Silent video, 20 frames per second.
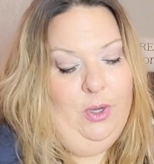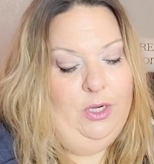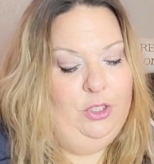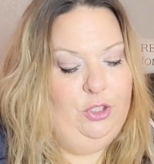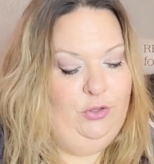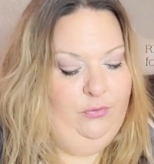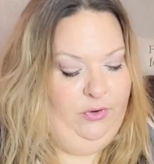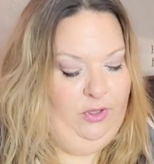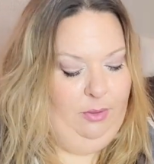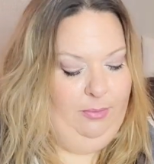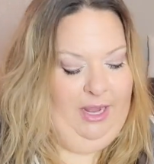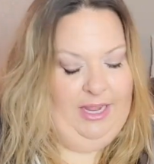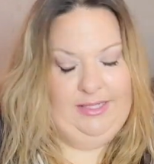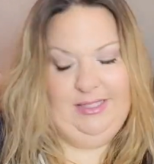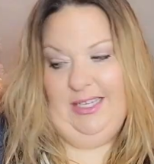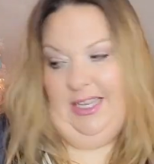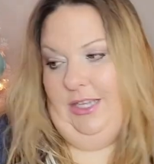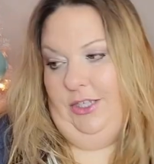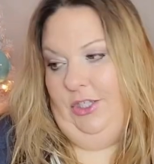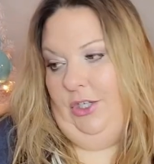I wanted to for the
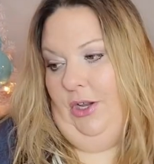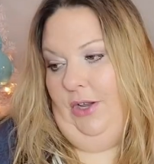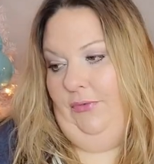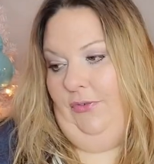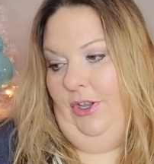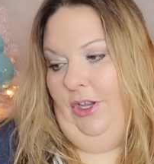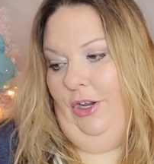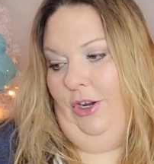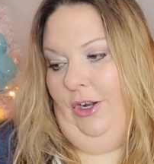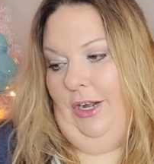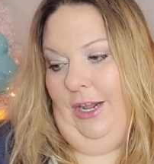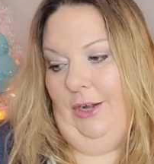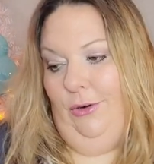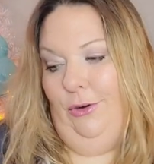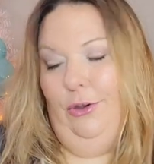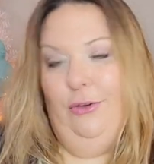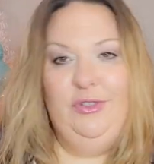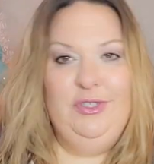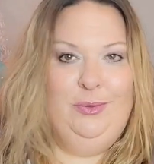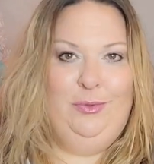basket. So I figured, I
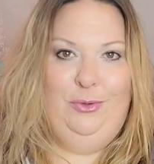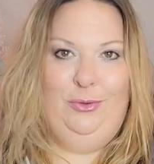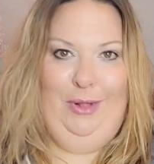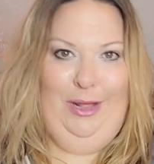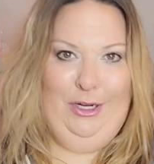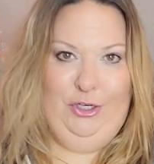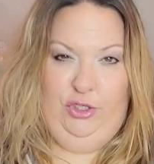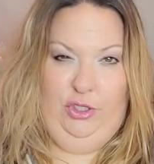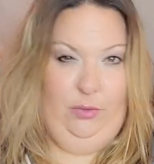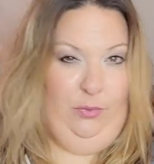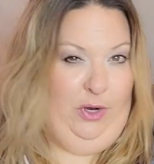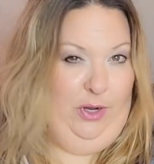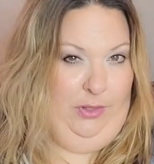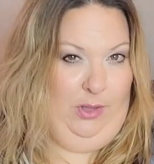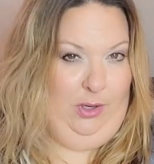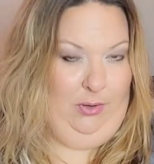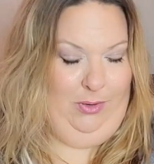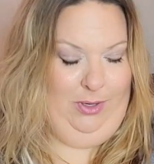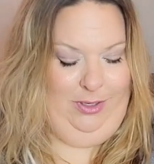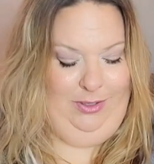don't know if someone will actually wear
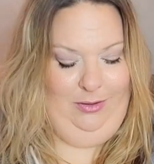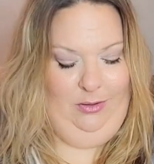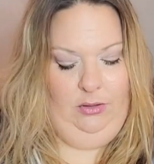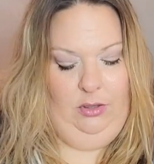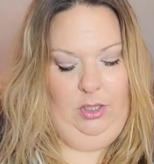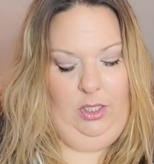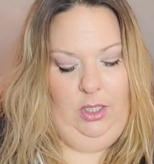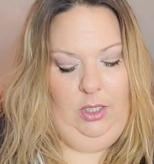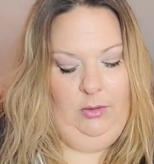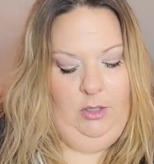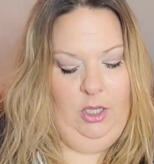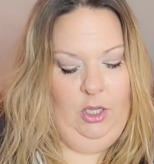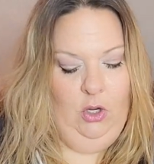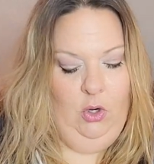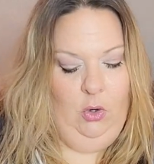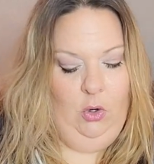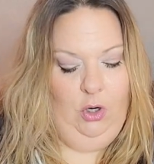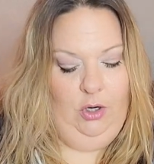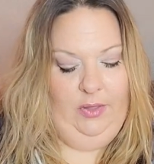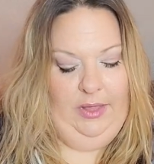that regularly
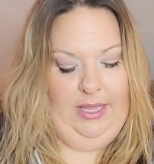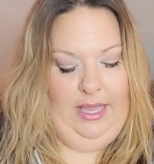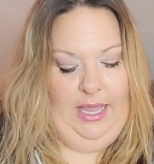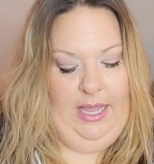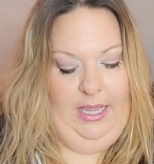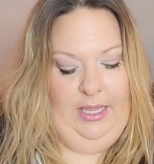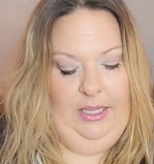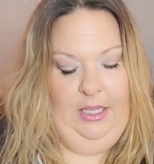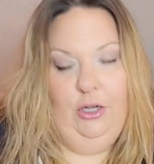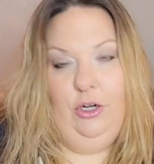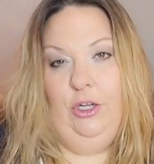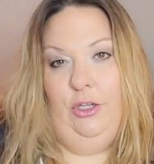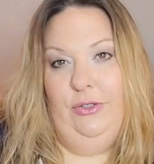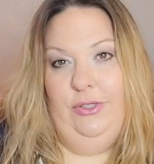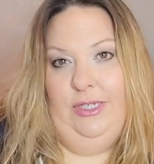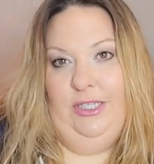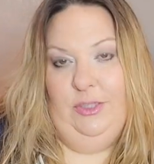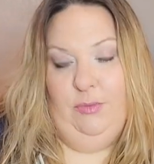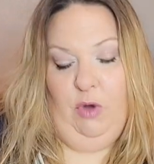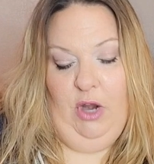or like hang it or
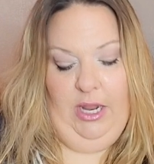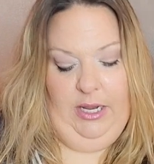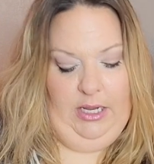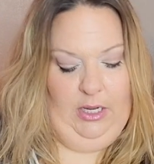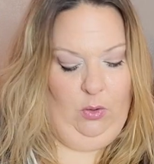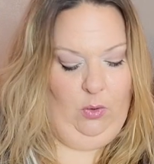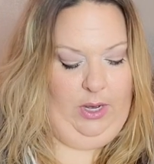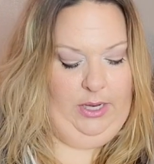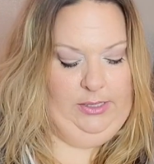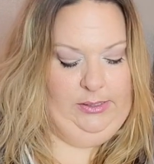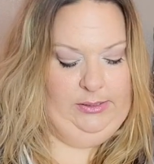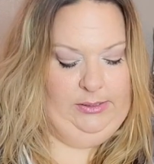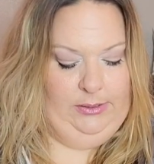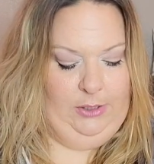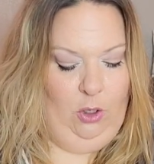use it as bragging rights.